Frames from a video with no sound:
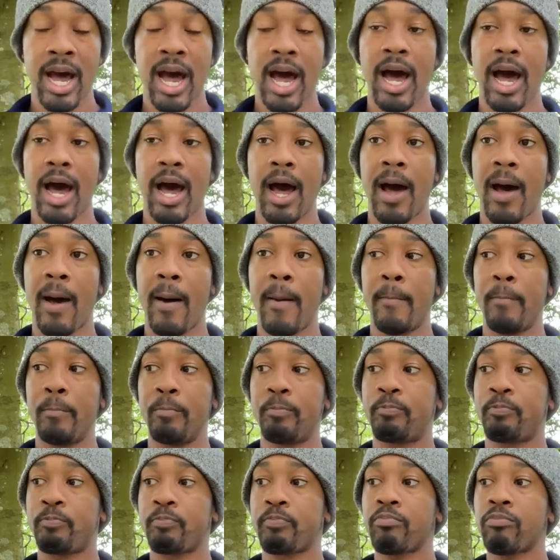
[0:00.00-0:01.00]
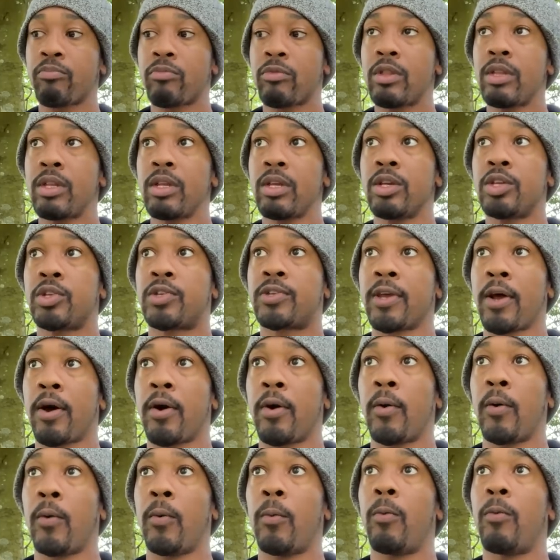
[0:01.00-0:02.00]
Um,
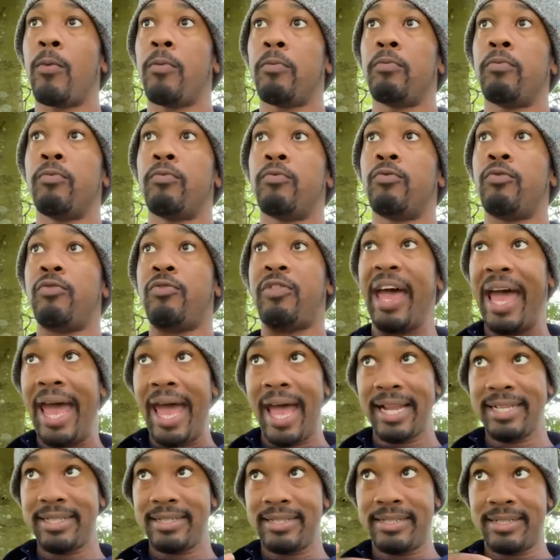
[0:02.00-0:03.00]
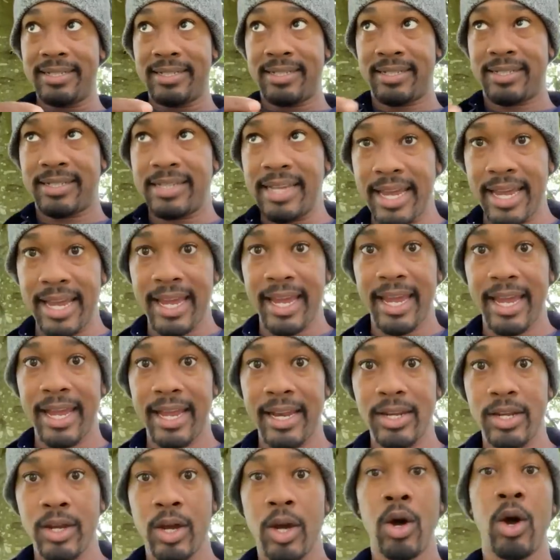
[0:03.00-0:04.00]
so that
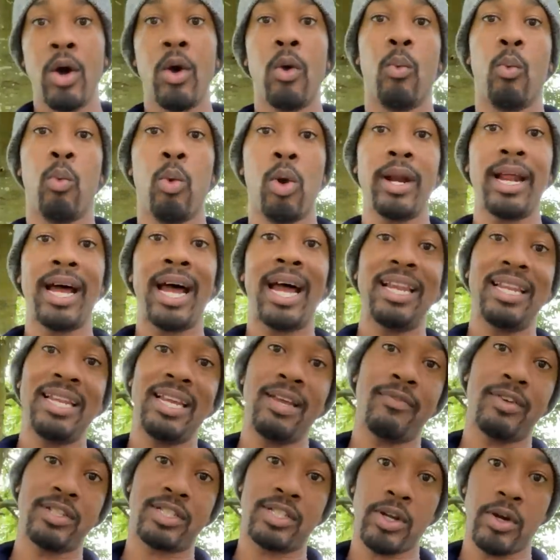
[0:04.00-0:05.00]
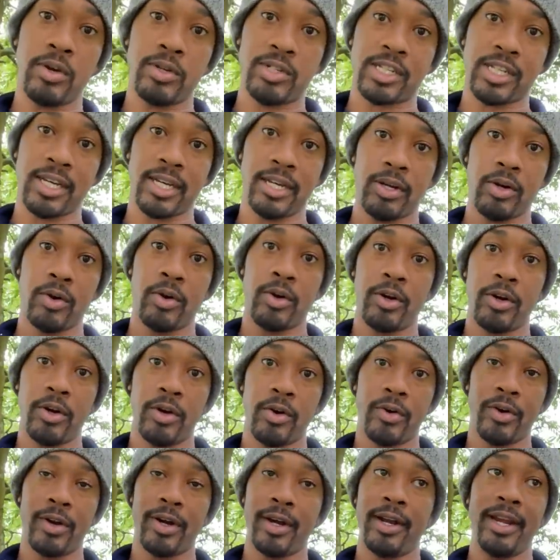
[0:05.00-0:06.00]
said, would I leave a Tosa or,
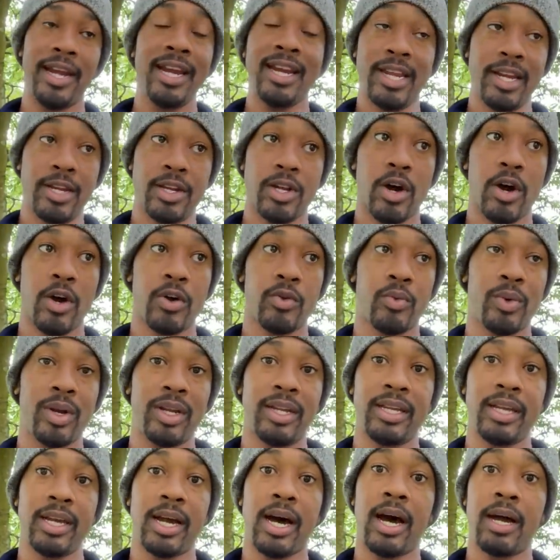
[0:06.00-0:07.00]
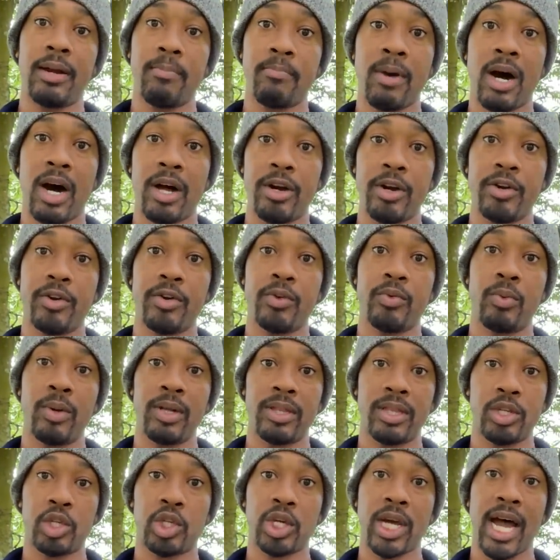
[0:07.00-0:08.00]
or any dog really unmonitored
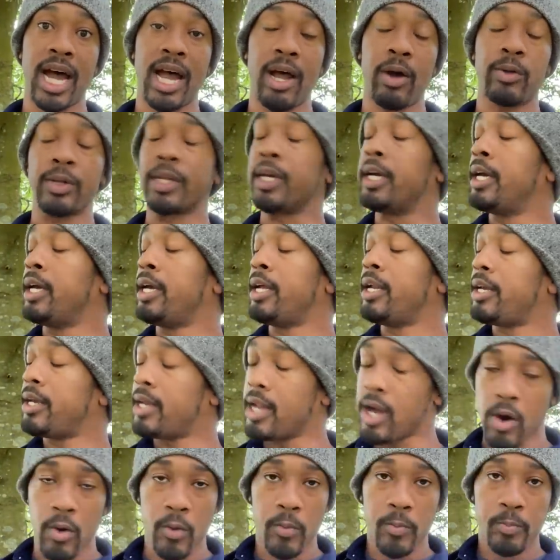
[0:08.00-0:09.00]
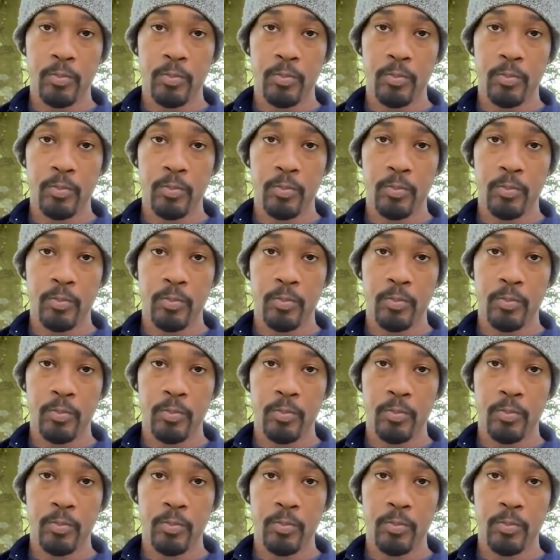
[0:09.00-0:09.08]
with a child? No.